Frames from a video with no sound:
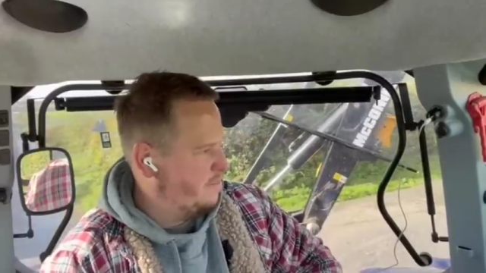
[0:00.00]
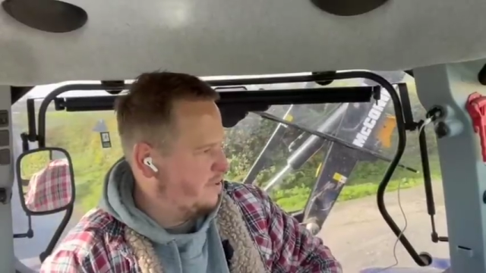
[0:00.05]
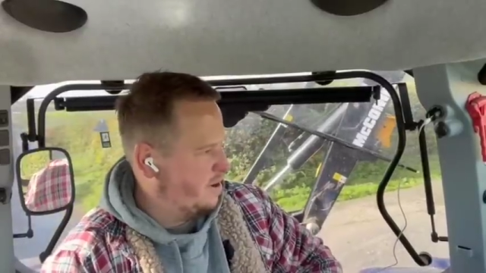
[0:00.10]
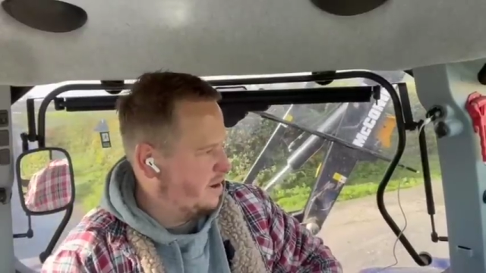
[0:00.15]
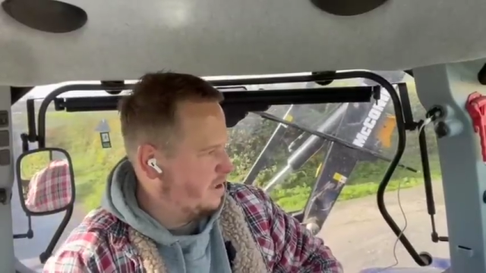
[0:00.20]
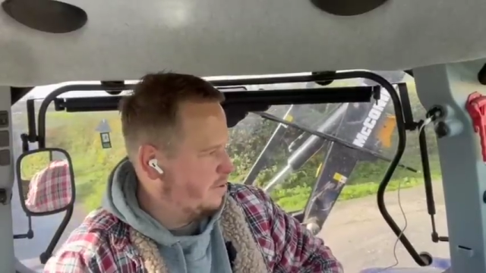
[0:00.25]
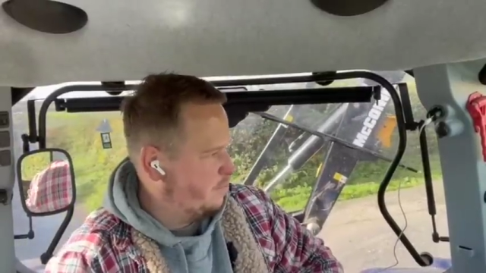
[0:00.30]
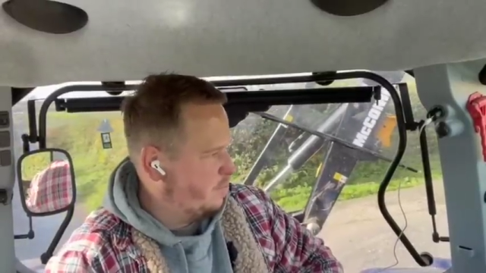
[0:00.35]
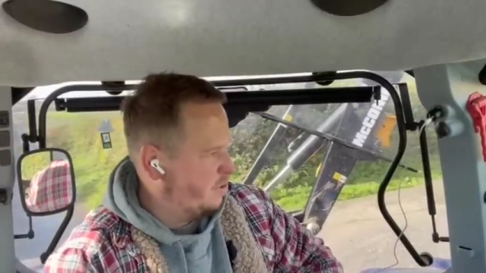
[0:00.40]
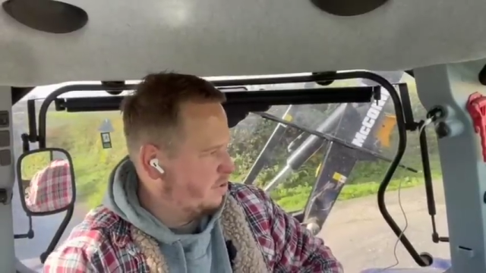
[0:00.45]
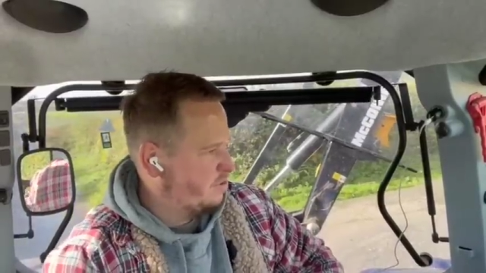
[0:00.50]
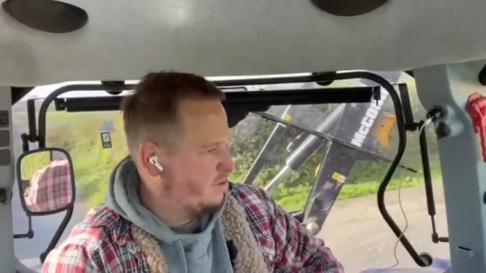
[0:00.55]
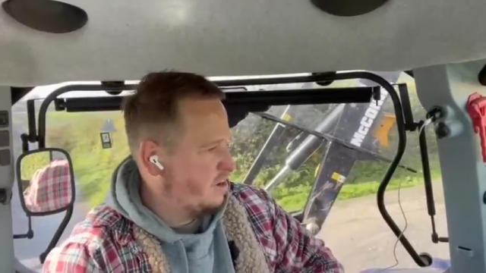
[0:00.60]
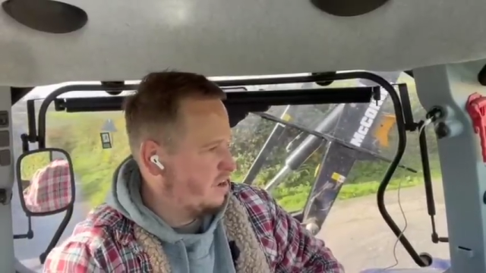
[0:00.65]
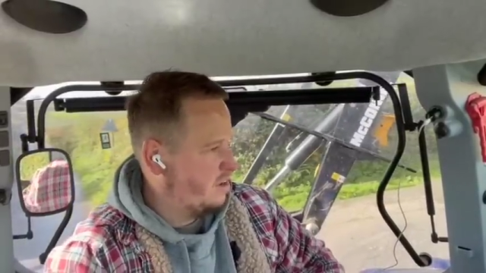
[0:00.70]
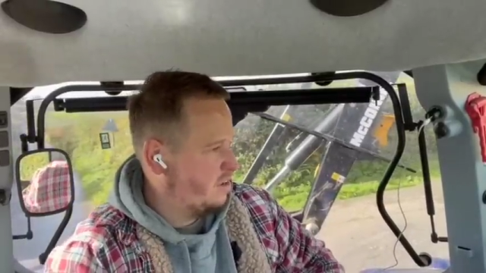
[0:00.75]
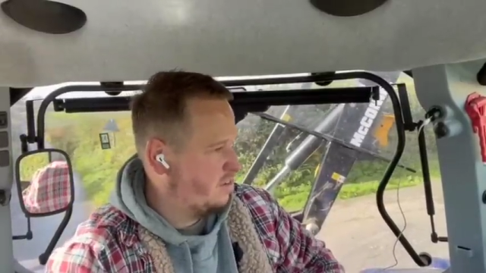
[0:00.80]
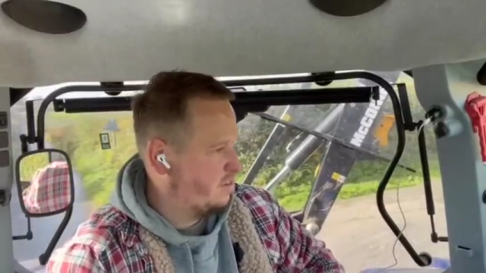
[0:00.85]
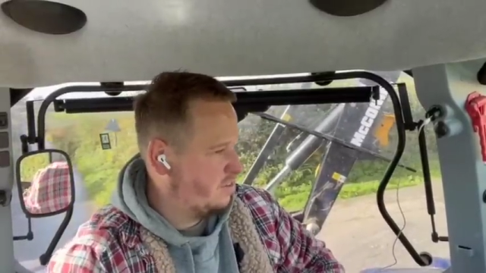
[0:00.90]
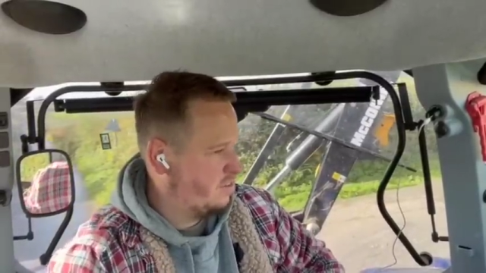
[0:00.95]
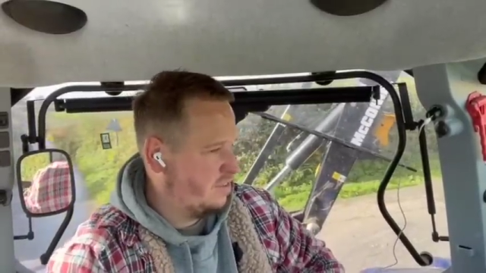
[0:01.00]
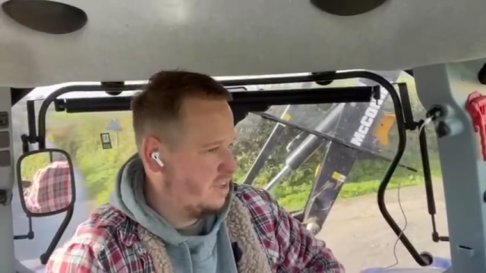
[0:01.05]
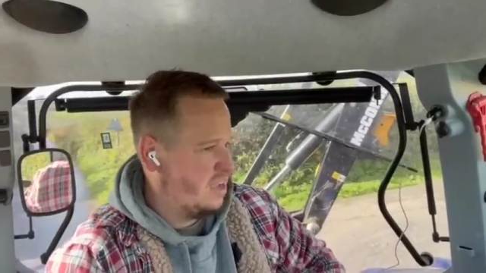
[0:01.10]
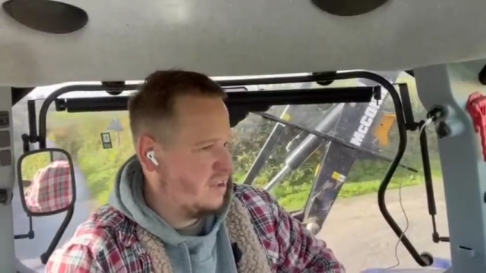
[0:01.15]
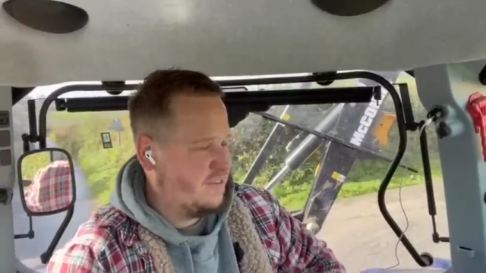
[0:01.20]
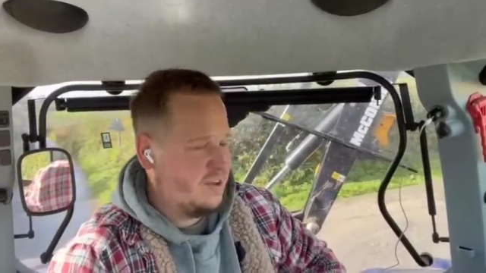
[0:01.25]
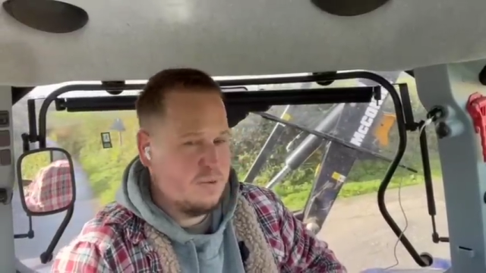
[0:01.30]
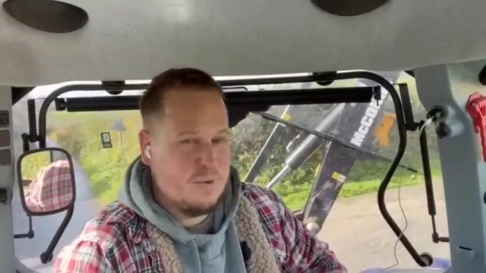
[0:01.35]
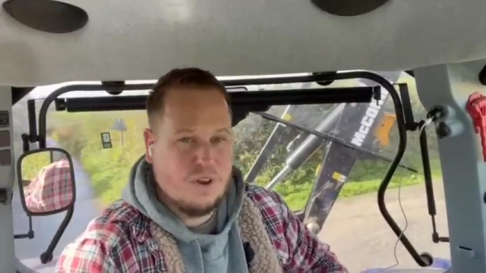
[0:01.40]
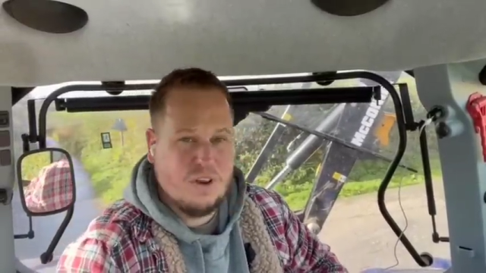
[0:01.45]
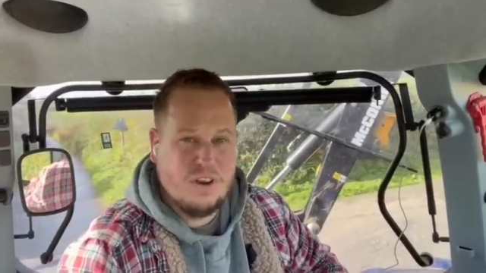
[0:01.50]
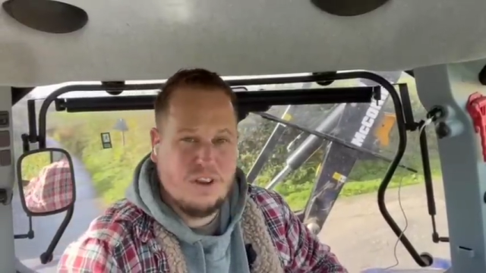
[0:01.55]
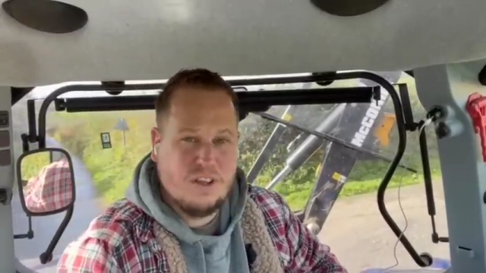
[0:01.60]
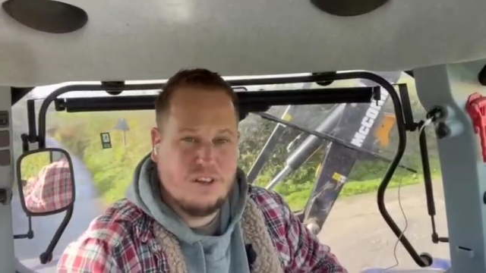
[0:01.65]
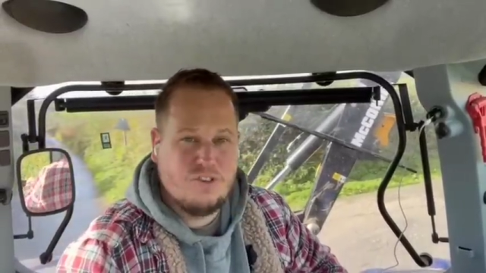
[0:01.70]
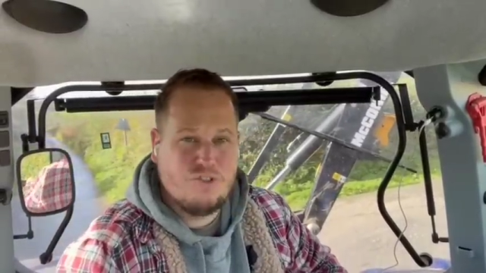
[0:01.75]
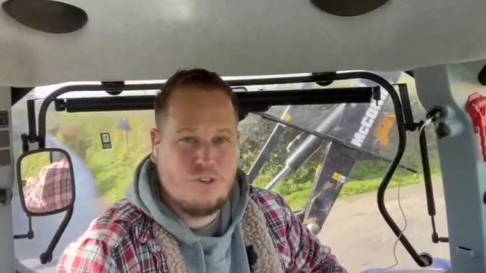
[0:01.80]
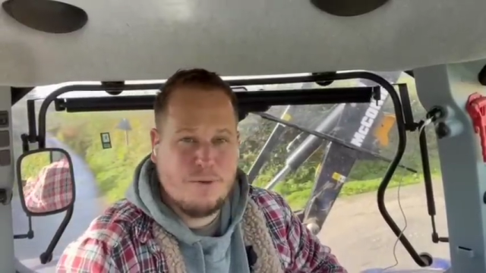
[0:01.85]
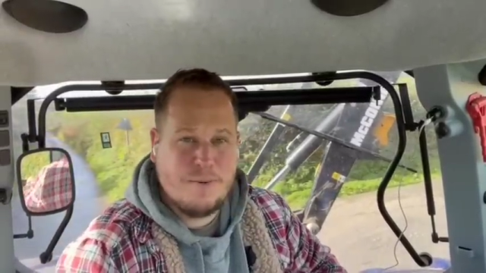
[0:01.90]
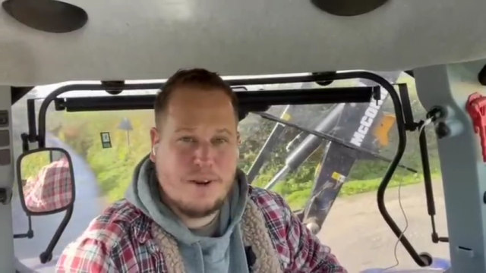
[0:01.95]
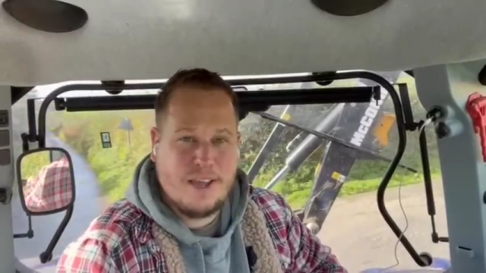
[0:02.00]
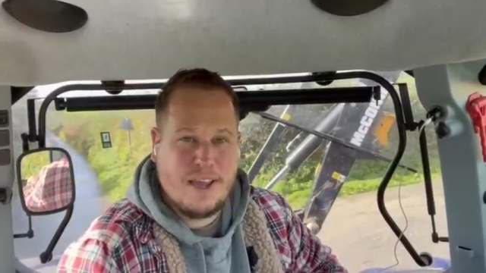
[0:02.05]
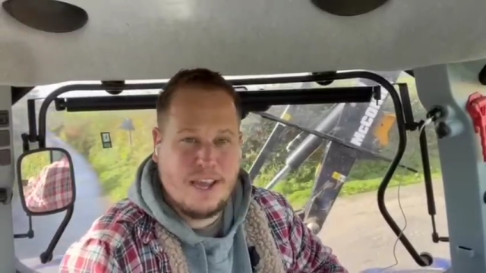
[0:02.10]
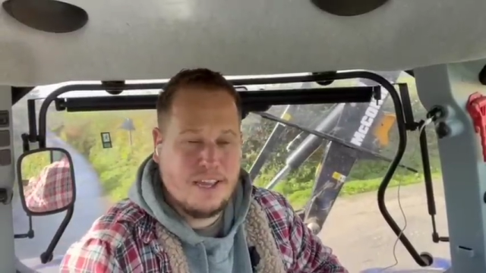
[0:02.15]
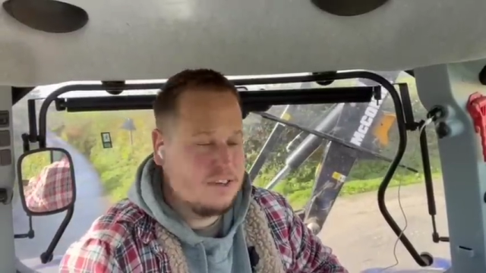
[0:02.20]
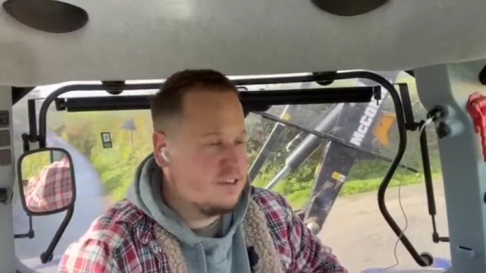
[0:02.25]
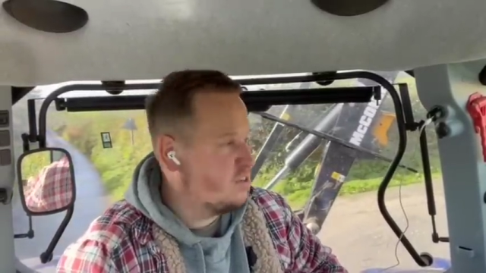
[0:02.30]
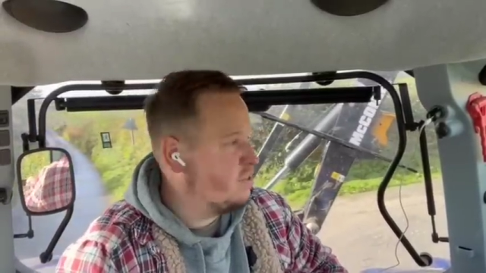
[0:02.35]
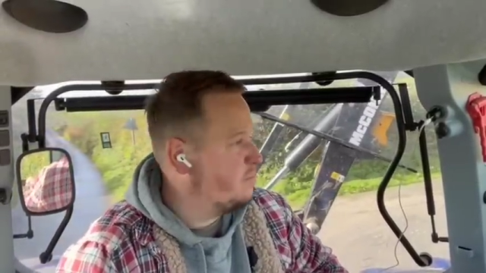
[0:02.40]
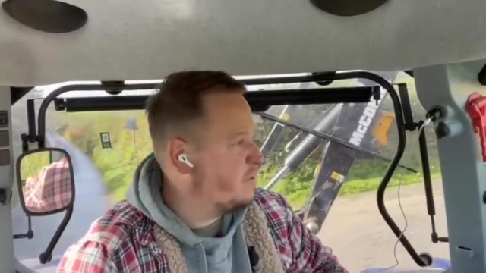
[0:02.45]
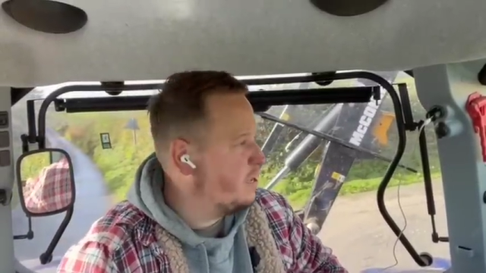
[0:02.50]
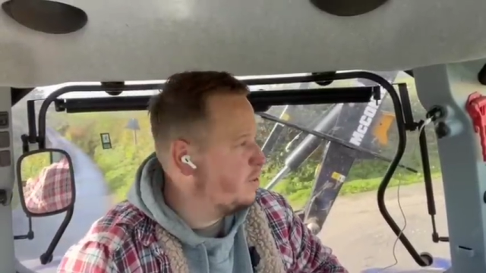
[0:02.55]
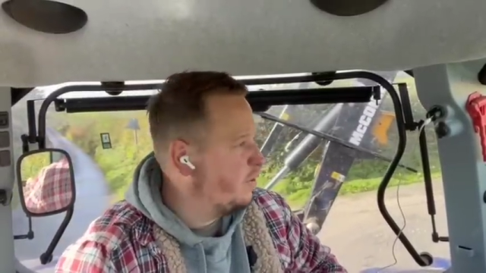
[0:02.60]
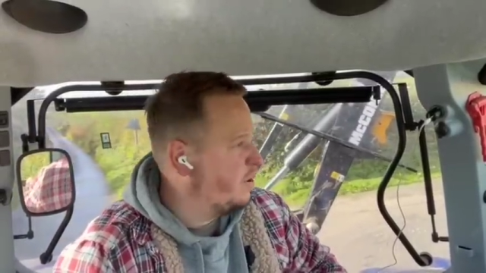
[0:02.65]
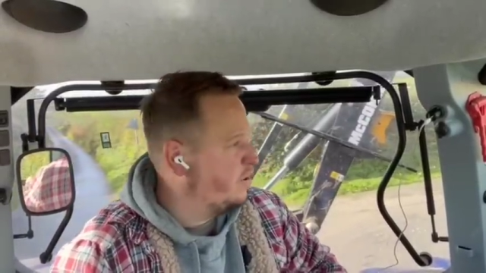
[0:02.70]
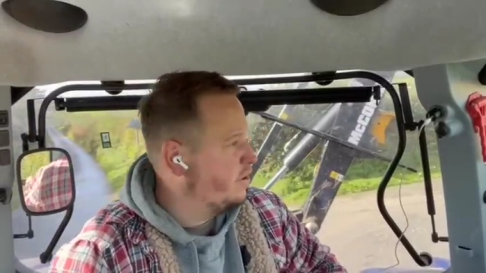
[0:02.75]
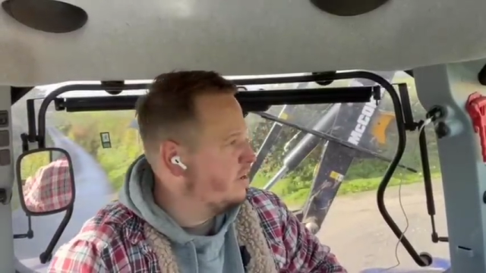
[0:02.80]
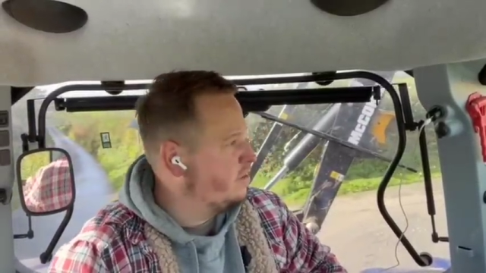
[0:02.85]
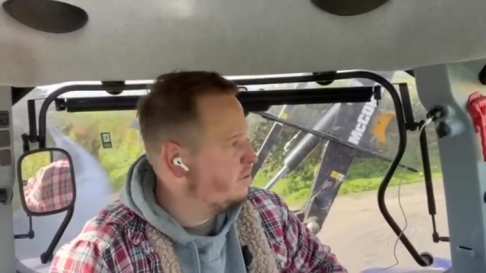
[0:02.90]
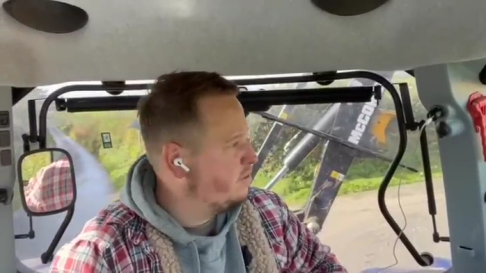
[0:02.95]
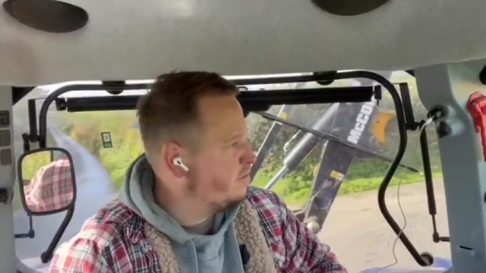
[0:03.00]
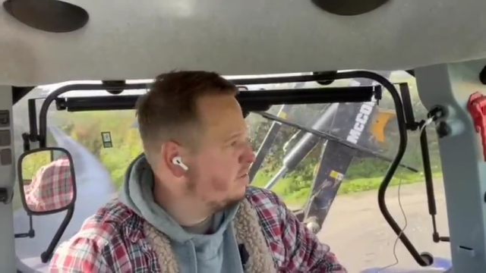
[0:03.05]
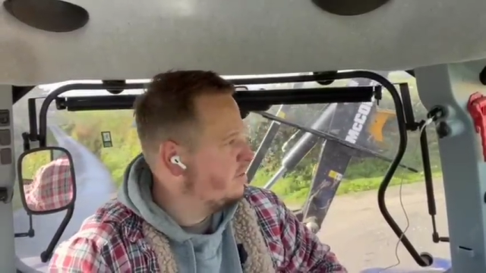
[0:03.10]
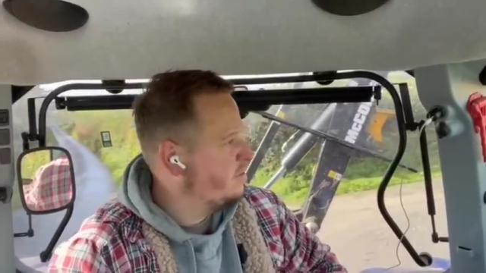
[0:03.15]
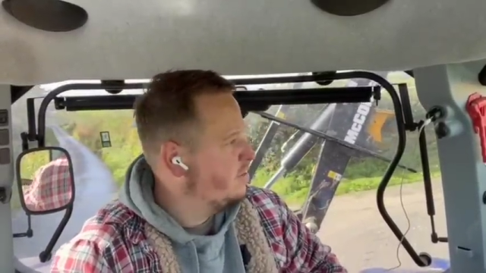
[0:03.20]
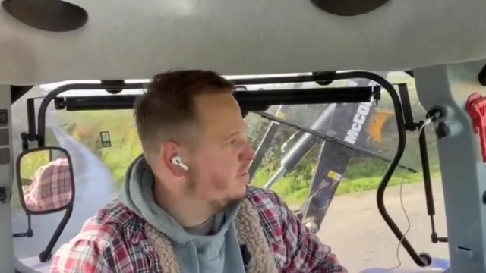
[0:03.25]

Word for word: but it was like Stevie Wonder trimming a hedge honest.